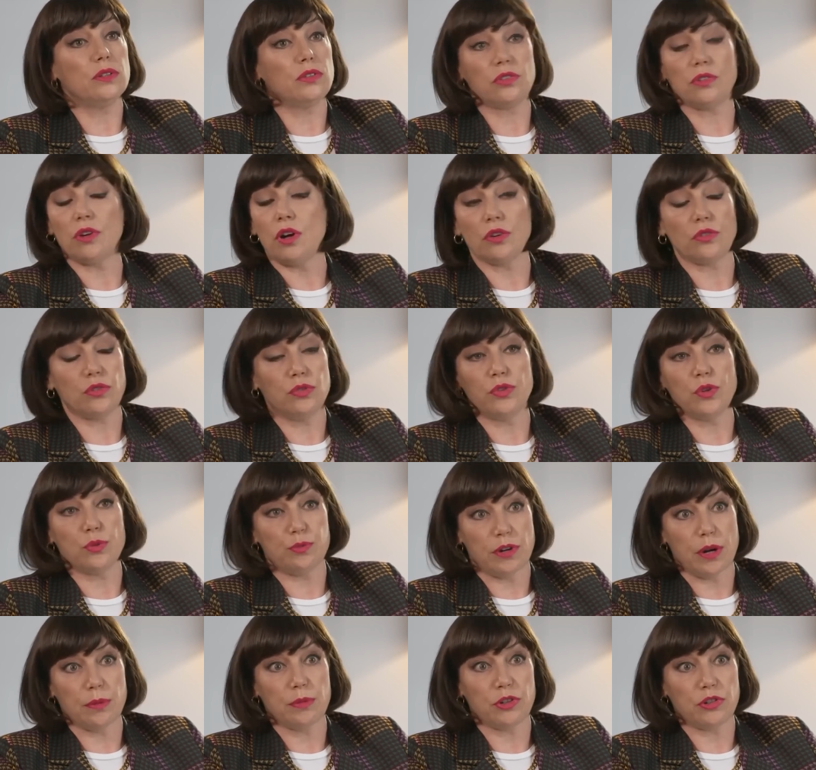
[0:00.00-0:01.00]
the start of your
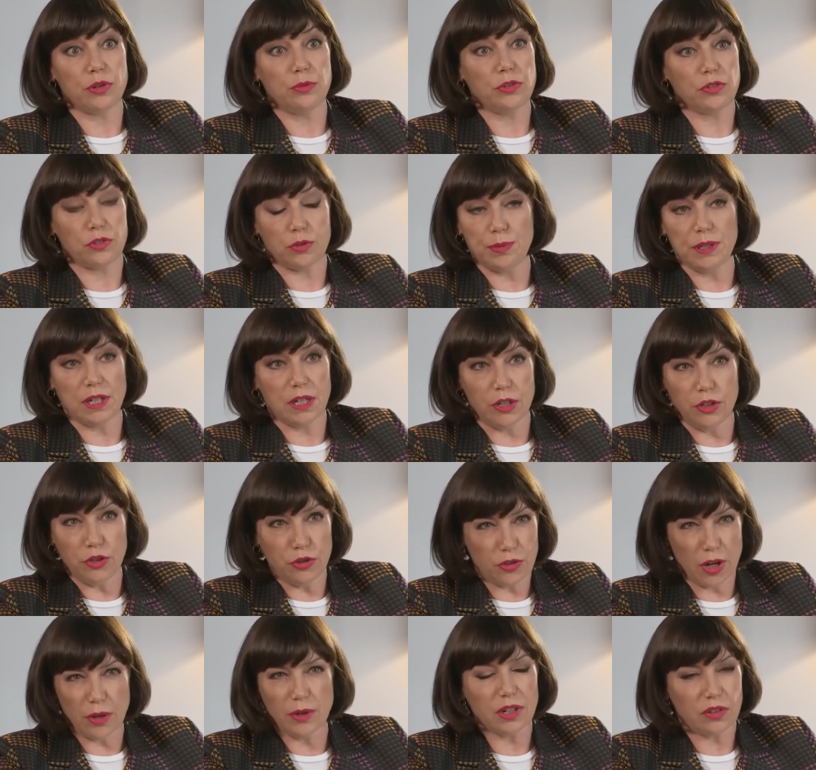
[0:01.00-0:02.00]
premiership. Just to be clear,
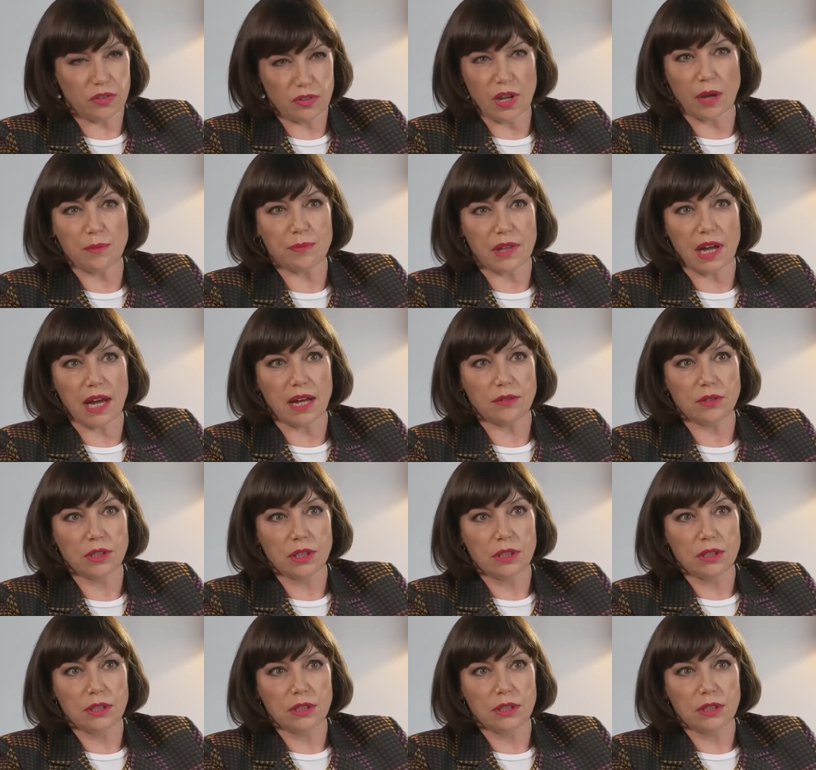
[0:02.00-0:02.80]
you don't accept that